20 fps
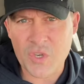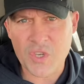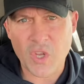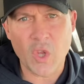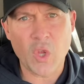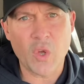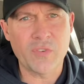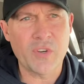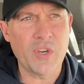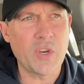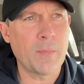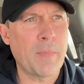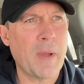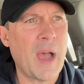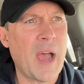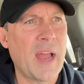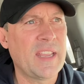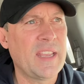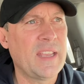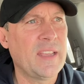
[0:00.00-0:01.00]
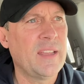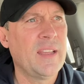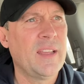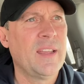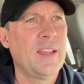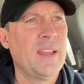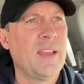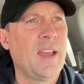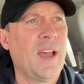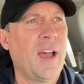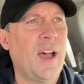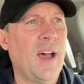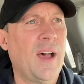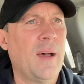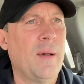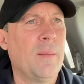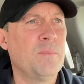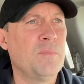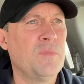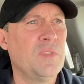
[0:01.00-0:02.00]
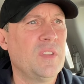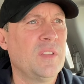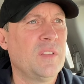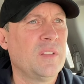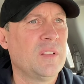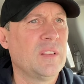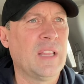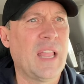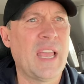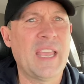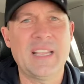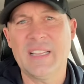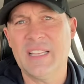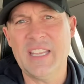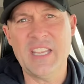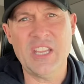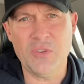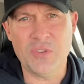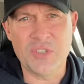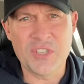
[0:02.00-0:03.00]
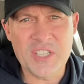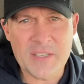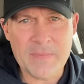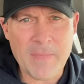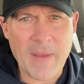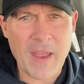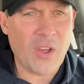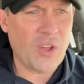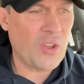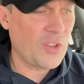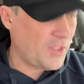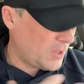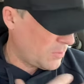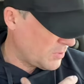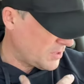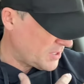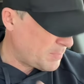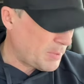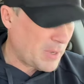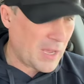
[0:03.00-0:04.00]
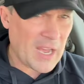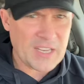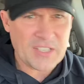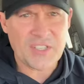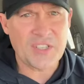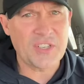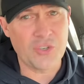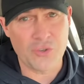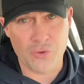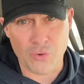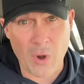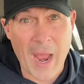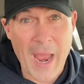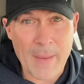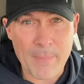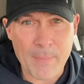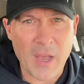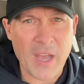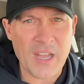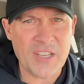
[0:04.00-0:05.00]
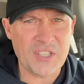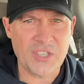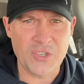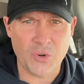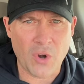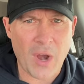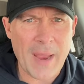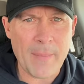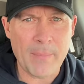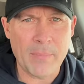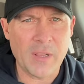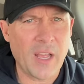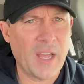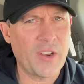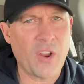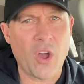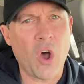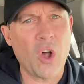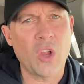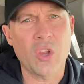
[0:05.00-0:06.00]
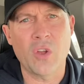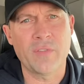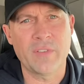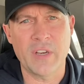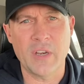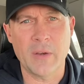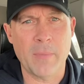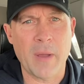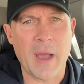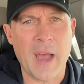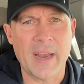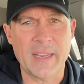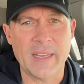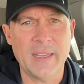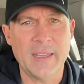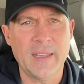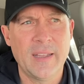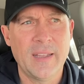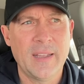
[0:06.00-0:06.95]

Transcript: all over your body. Likely you smelled. There was pus, dry blood all over your body.